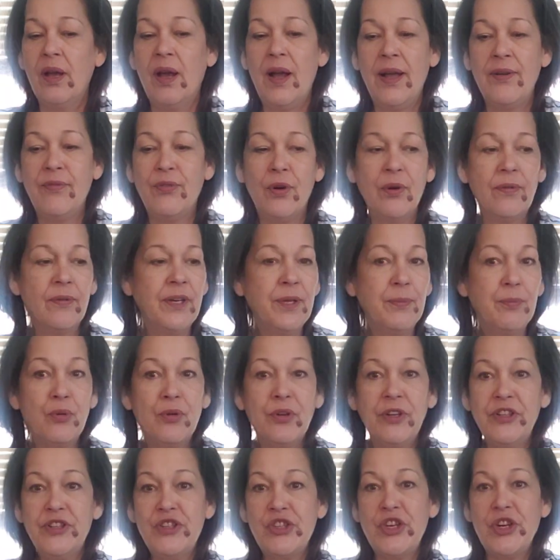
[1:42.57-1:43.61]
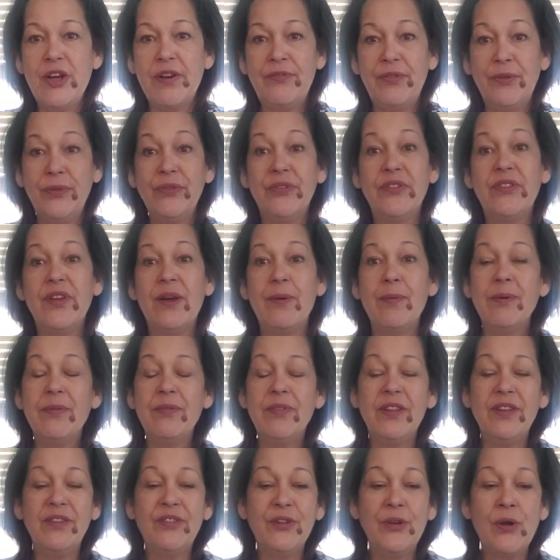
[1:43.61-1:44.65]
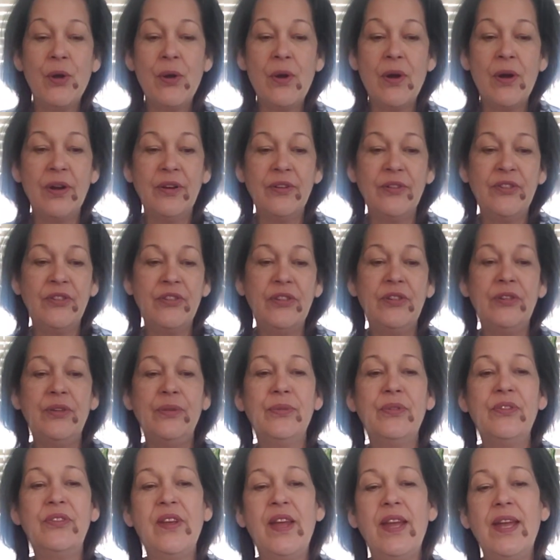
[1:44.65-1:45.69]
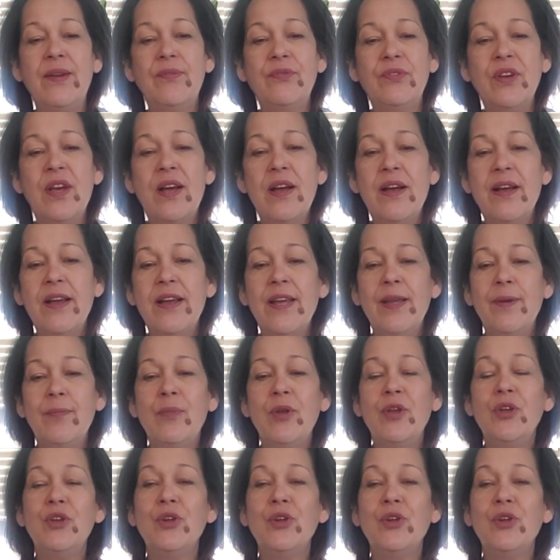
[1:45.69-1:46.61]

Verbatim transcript: I've already pre-shuffled some of these cards to save time.